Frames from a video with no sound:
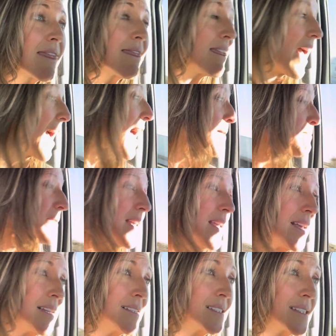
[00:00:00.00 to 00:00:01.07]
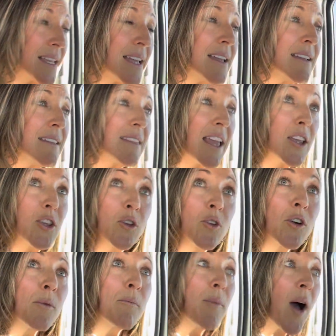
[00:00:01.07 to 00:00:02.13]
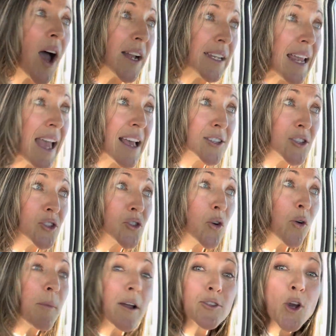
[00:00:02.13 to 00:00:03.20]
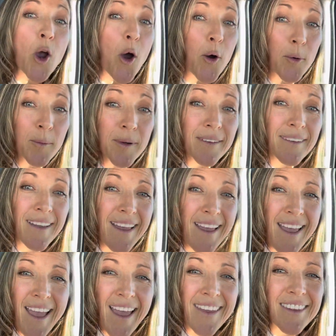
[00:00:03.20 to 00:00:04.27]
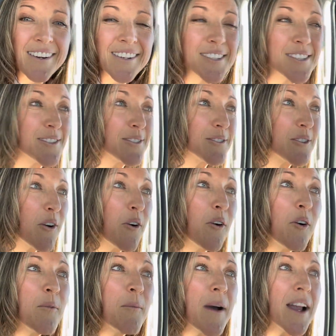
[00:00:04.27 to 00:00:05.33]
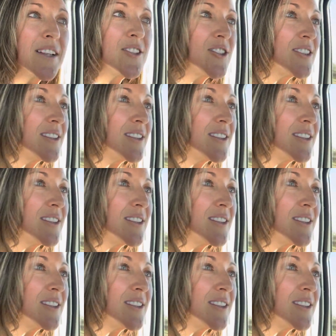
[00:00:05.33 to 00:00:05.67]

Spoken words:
That means that your body has so much hope, and there's so much